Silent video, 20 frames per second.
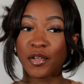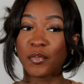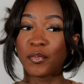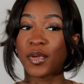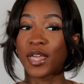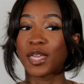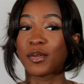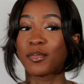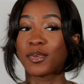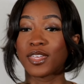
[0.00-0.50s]

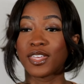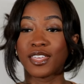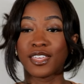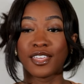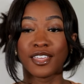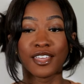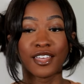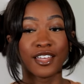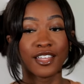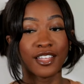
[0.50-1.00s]

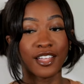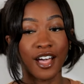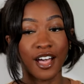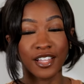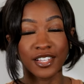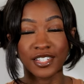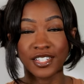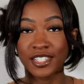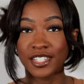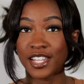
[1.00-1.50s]
baby,
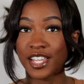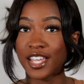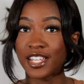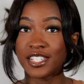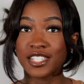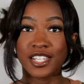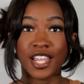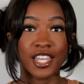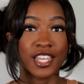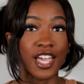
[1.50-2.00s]

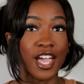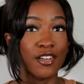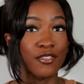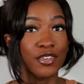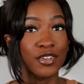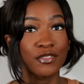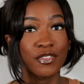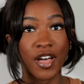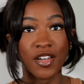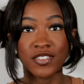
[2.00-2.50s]
it's like
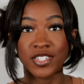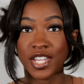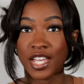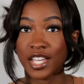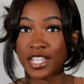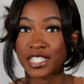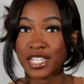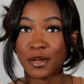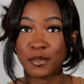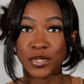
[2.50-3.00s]
every five
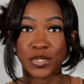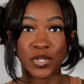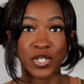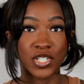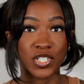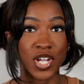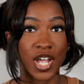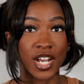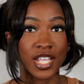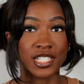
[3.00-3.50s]
seconds I'm
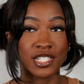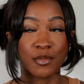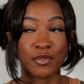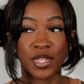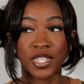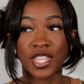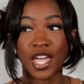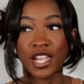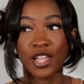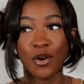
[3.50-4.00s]
screenshotting
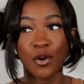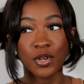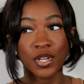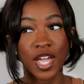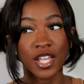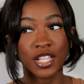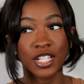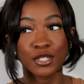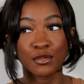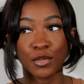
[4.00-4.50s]
something that, oh,
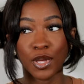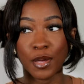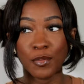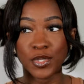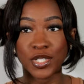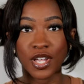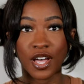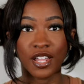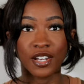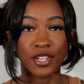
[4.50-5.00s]
get this from
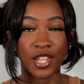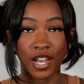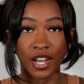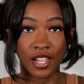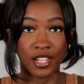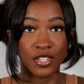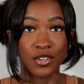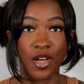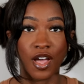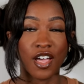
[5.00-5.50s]
Amazon. And
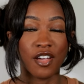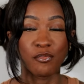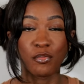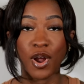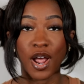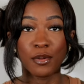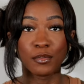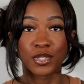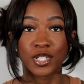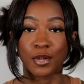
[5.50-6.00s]
you know, I have
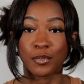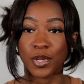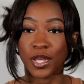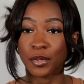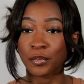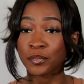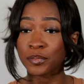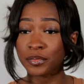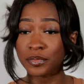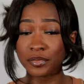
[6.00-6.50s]
Prime
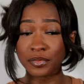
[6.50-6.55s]
shipping.